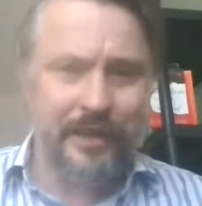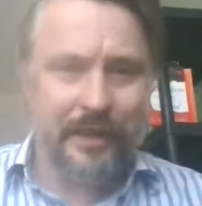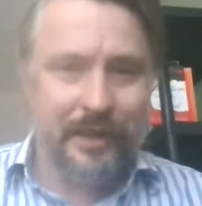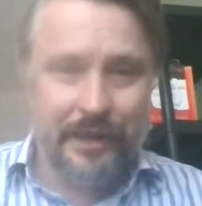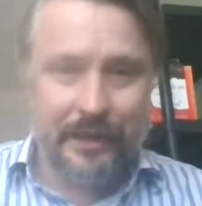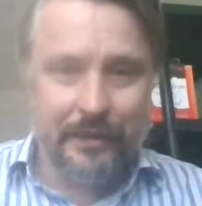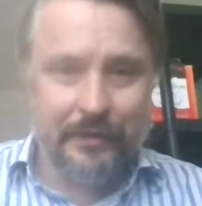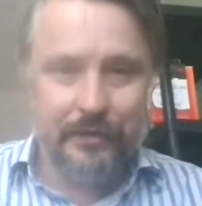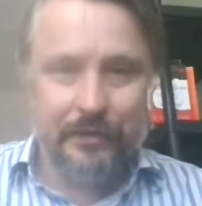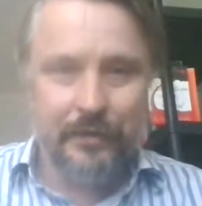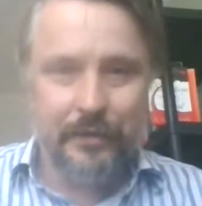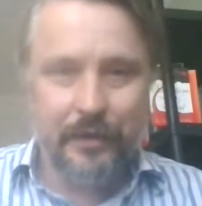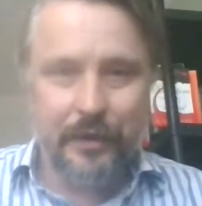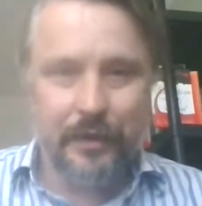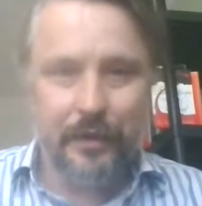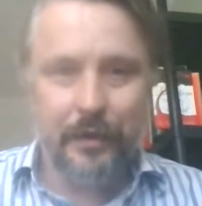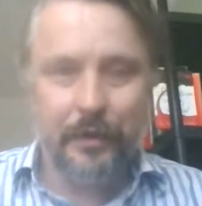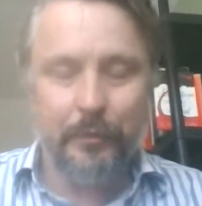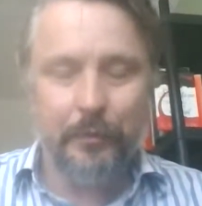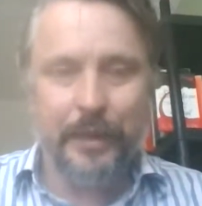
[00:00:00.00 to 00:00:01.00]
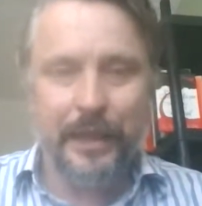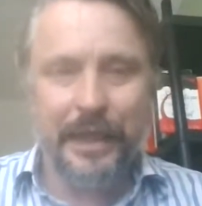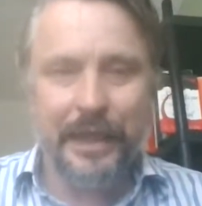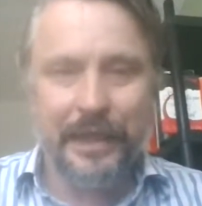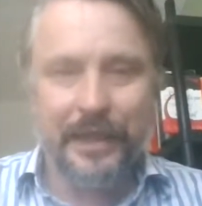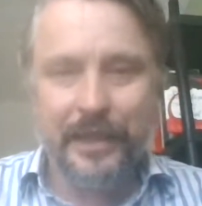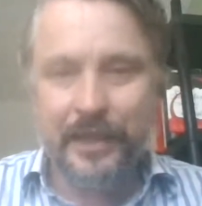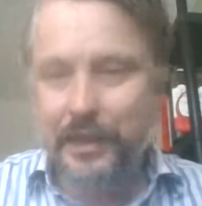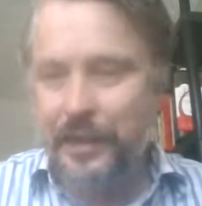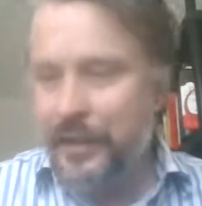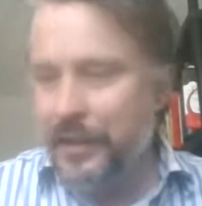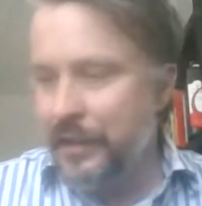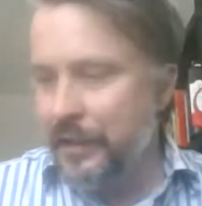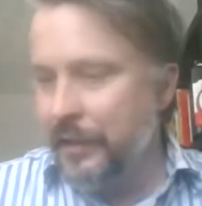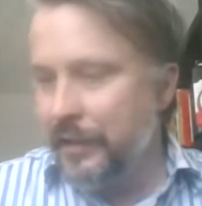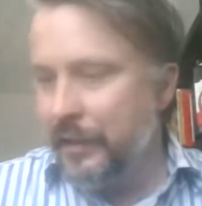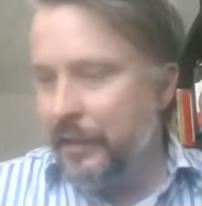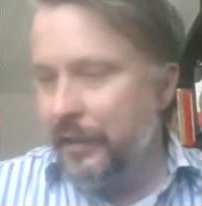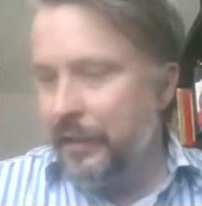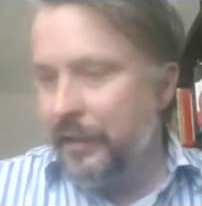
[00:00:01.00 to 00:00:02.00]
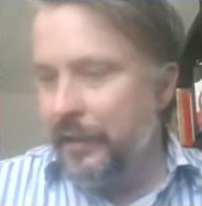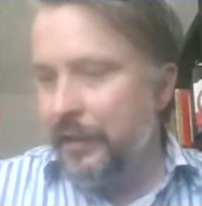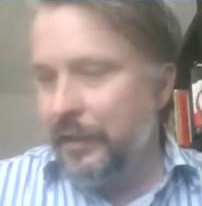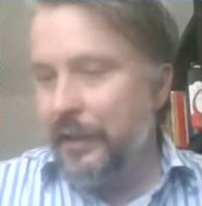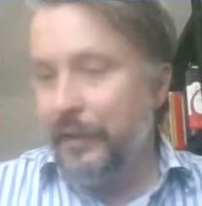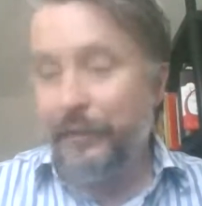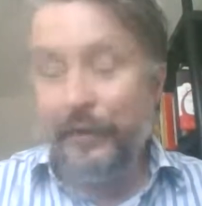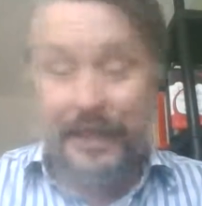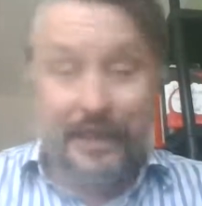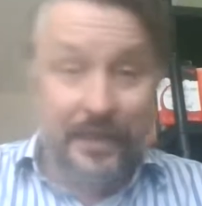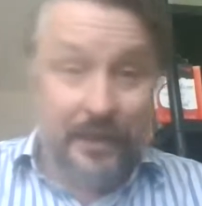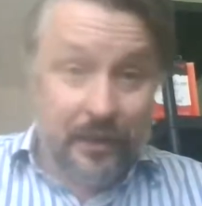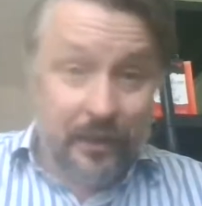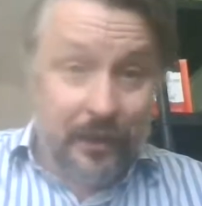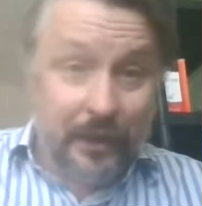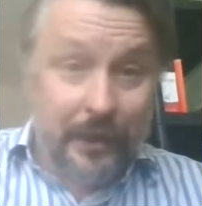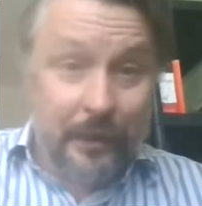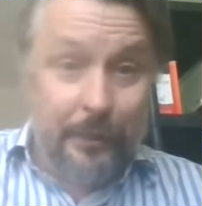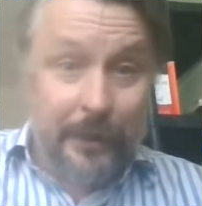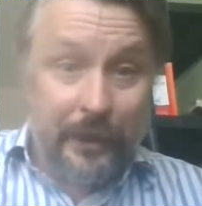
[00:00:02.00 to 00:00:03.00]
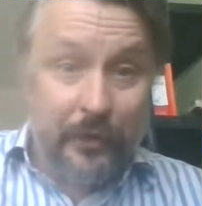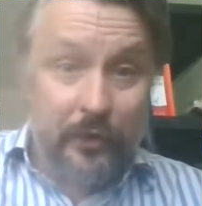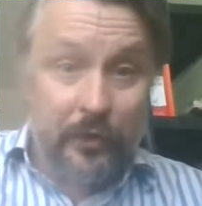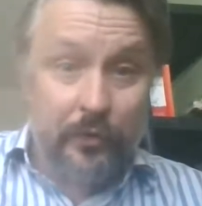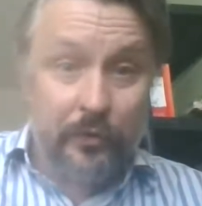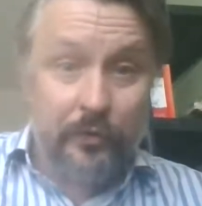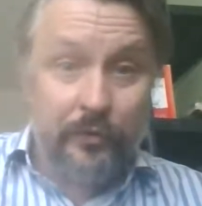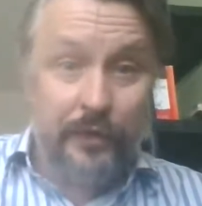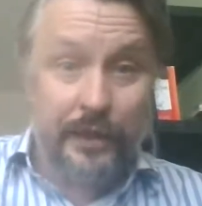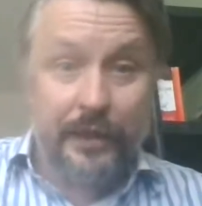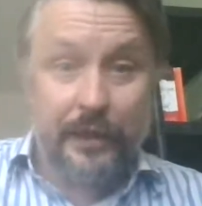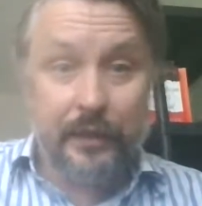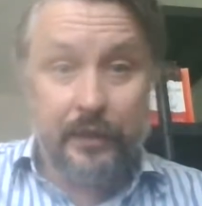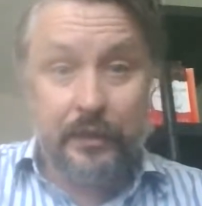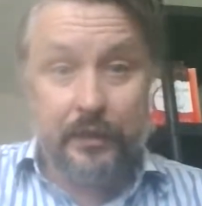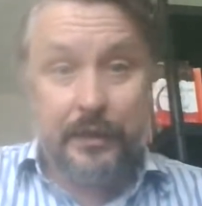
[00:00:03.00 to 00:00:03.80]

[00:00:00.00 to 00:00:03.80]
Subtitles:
I don't know. But there are things to like about Goldfinger.